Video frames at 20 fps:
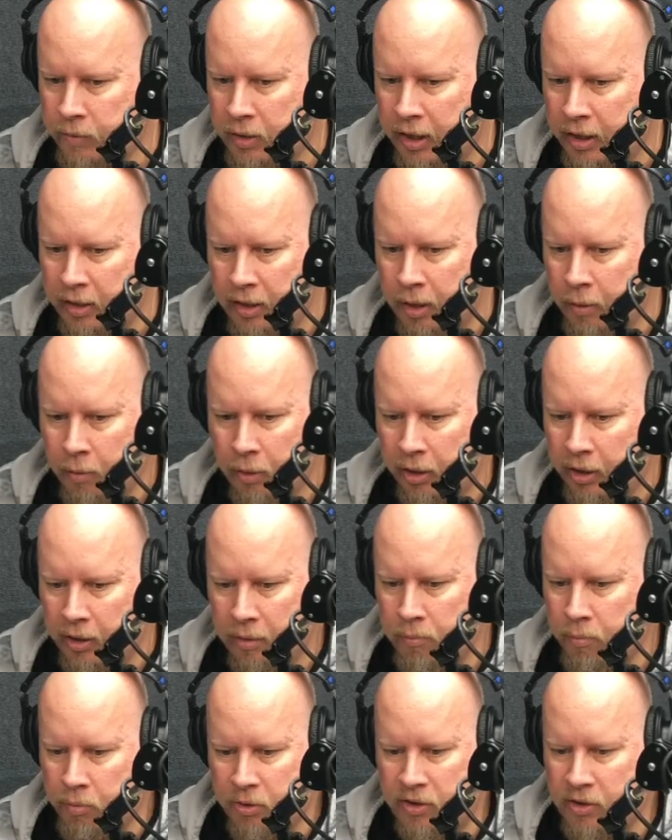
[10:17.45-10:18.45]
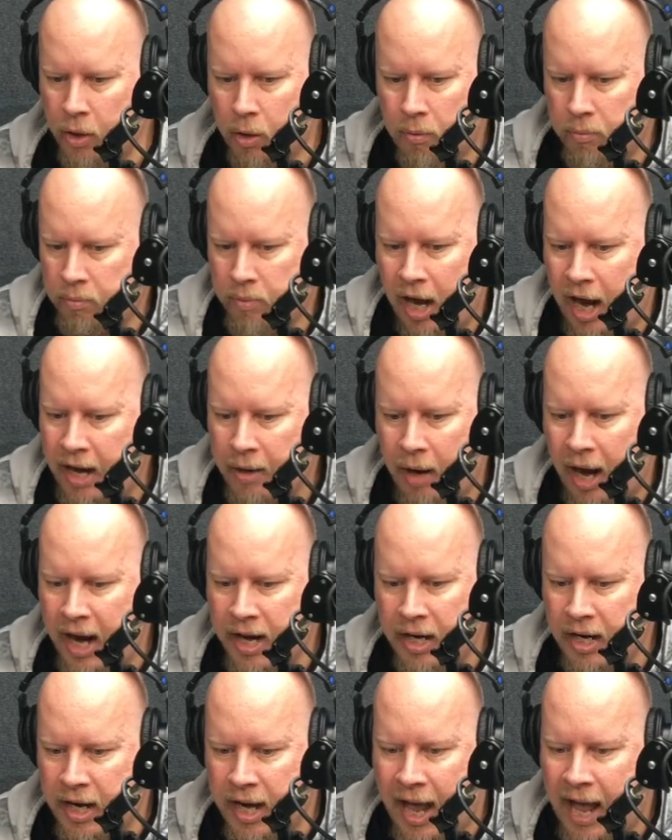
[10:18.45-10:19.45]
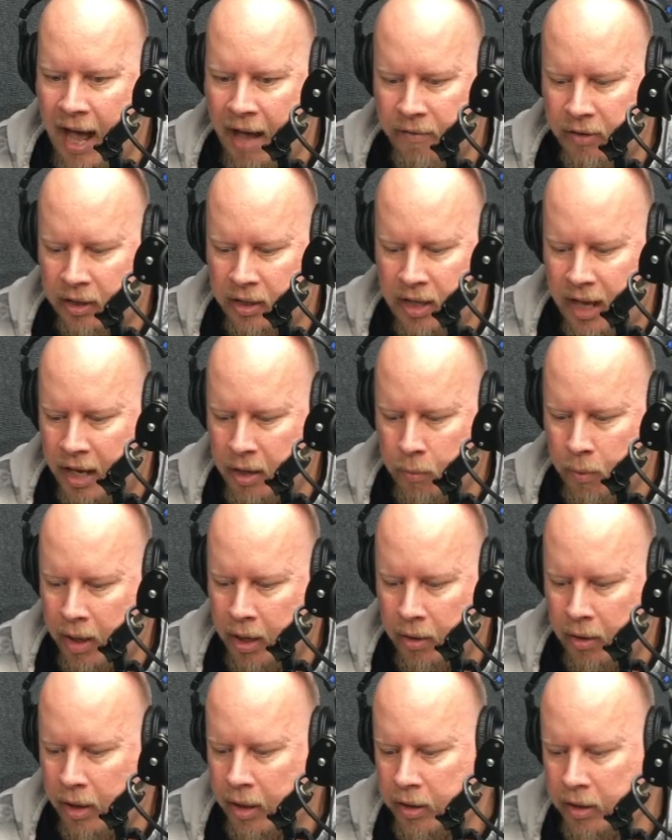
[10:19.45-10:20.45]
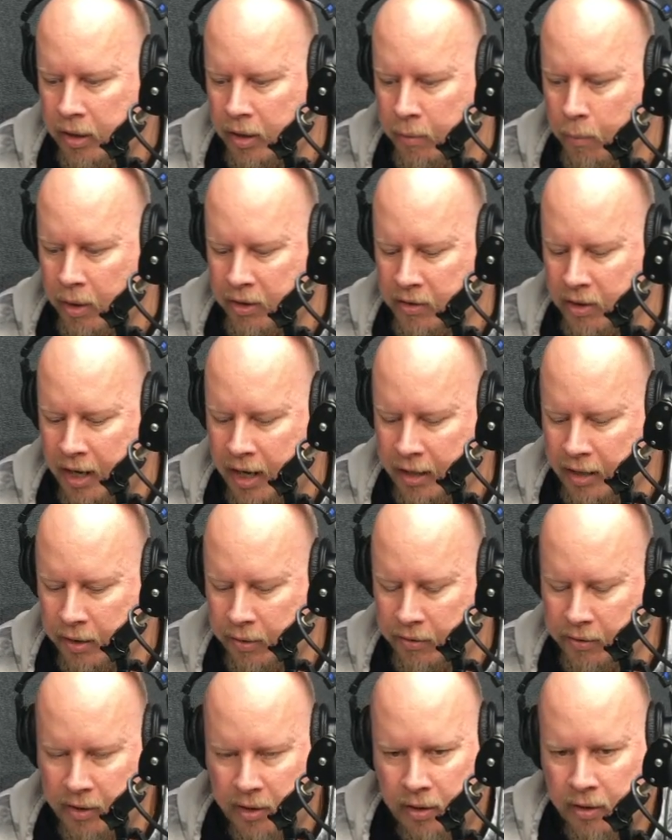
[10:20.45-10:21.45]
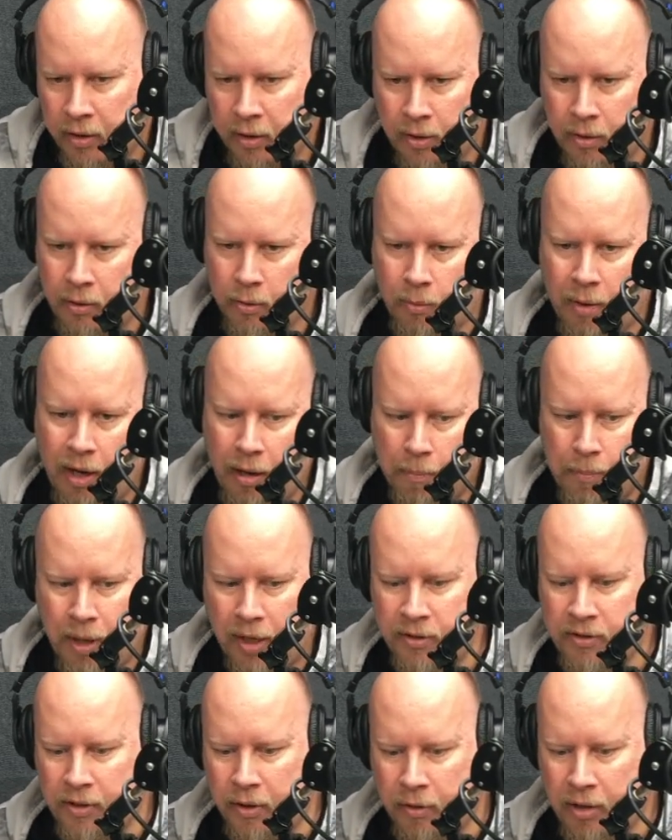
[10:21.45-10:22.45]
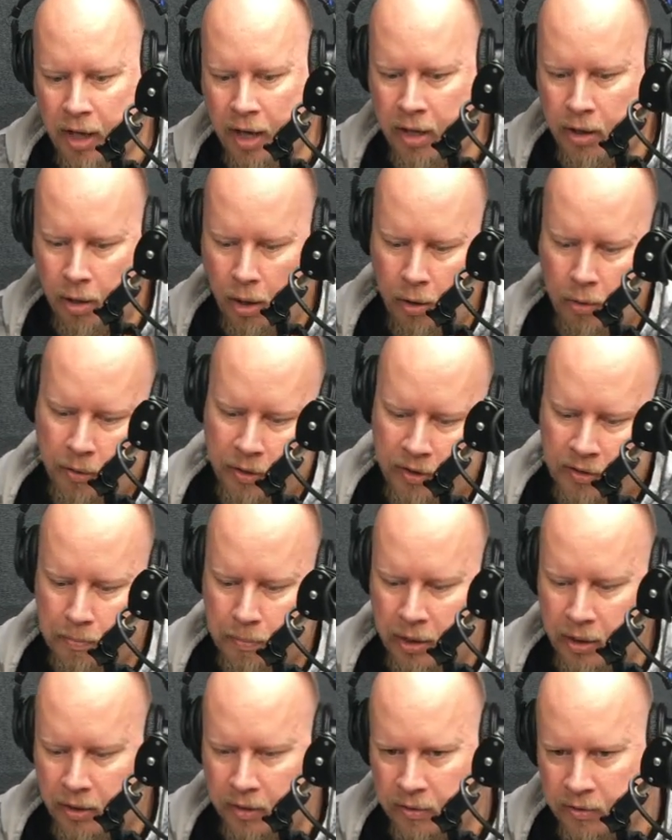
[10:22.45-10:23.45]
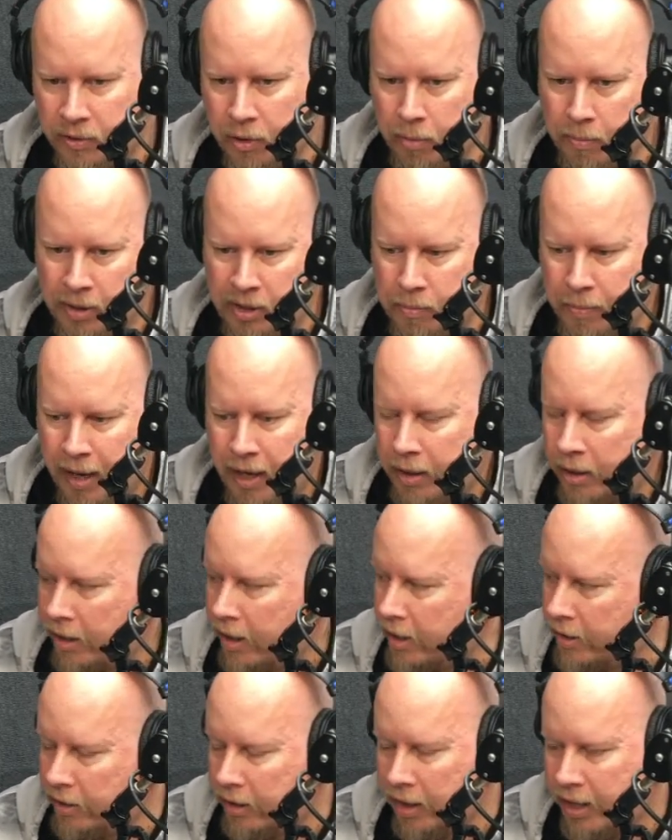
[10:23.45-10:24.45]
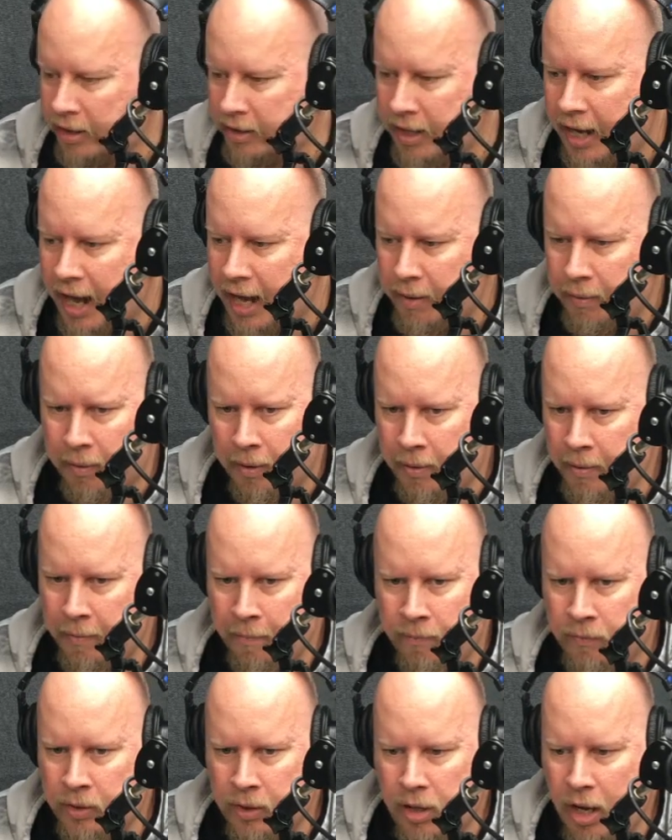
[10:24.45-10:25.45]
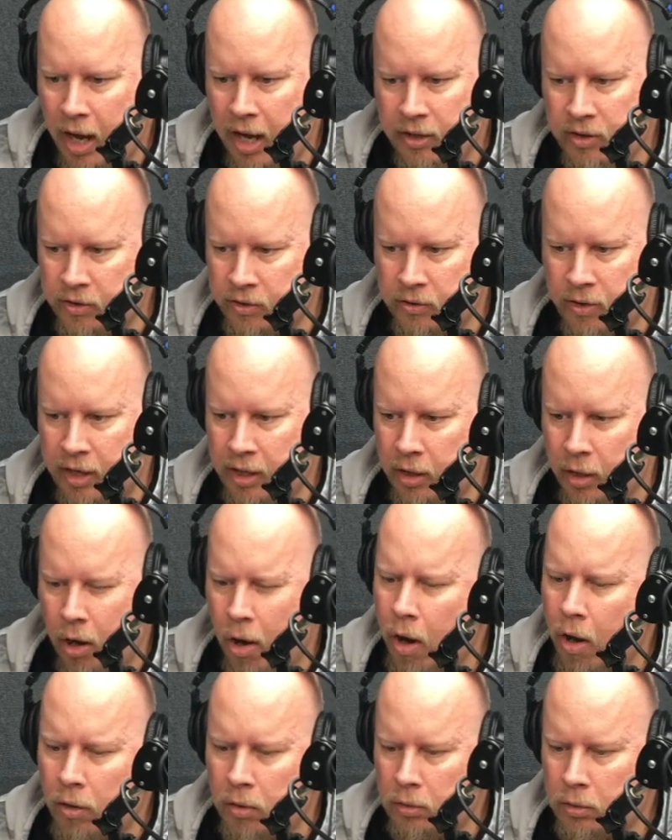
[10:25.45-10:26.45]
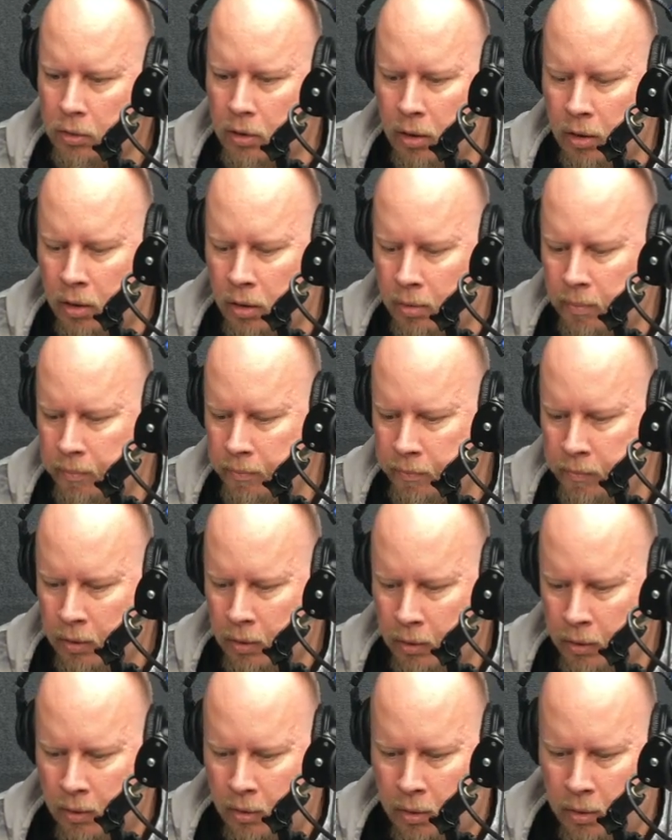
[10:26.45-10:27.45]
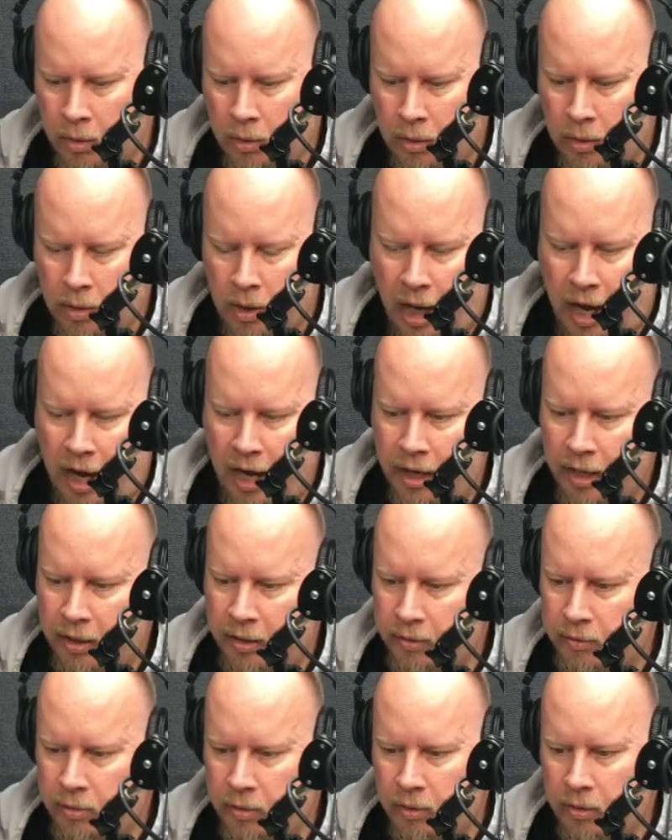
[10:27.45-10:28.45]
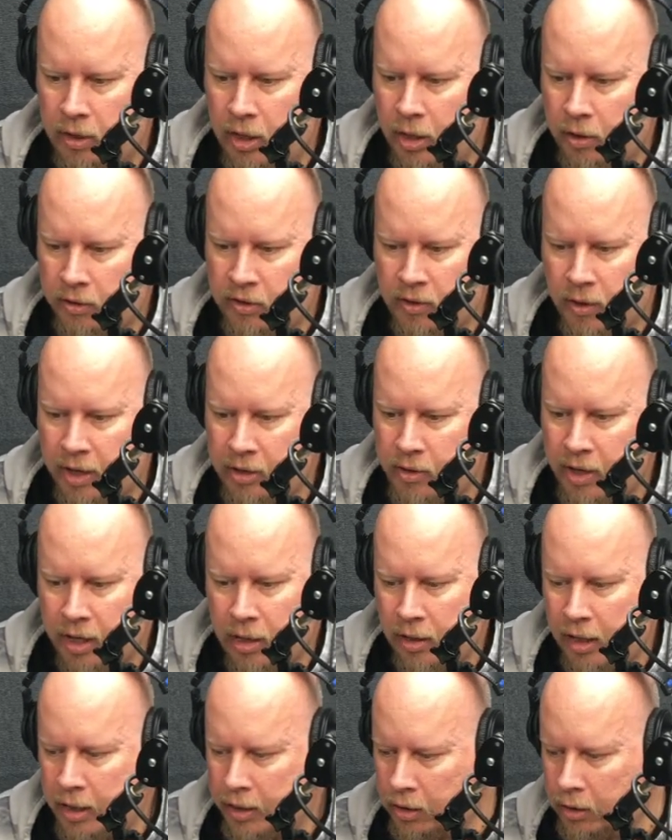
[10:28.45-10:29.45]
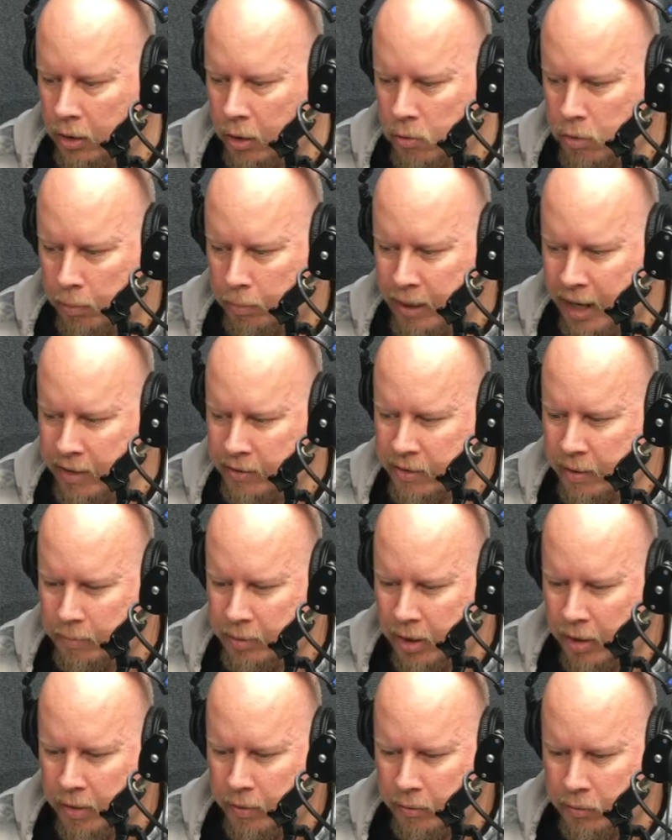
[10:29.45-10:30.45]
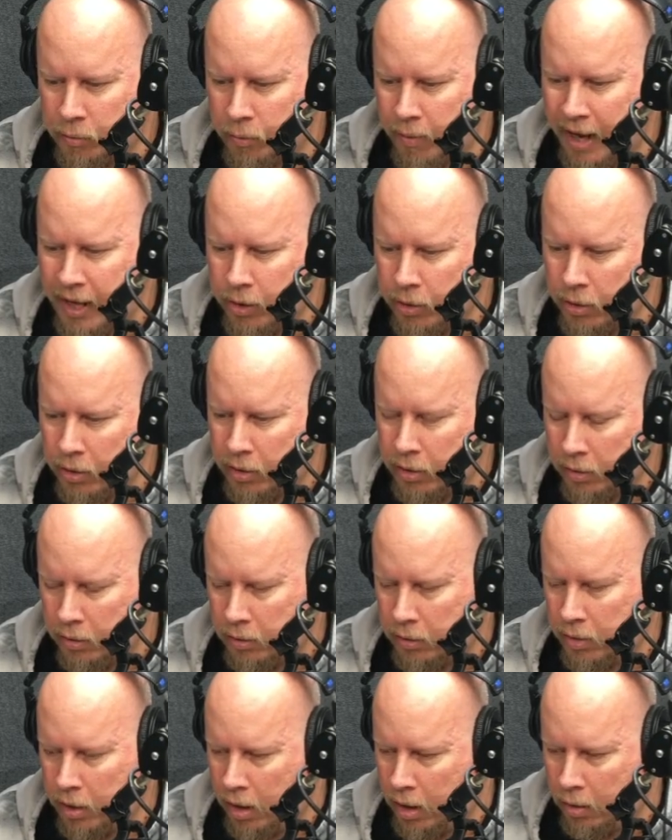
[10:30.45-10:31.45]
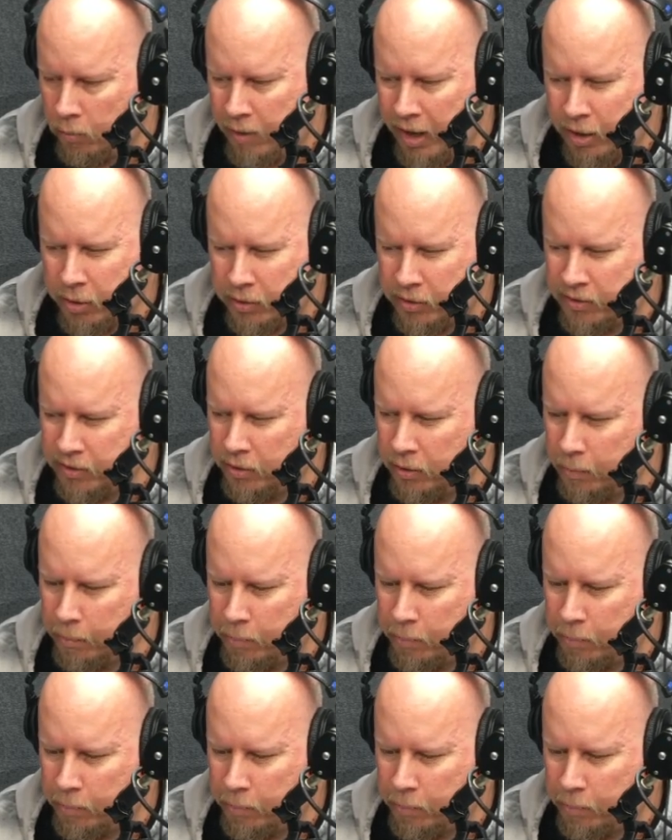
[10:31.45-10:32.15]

It really was. So I didn't have a gateway or anything. It wasn't like I was like, wow, Bud's okay. Oh, this beer is so much better or anything like that. No, I just drank it all. So I drank a lot of the local brands up there. It was Red Hook. Red Hook's still a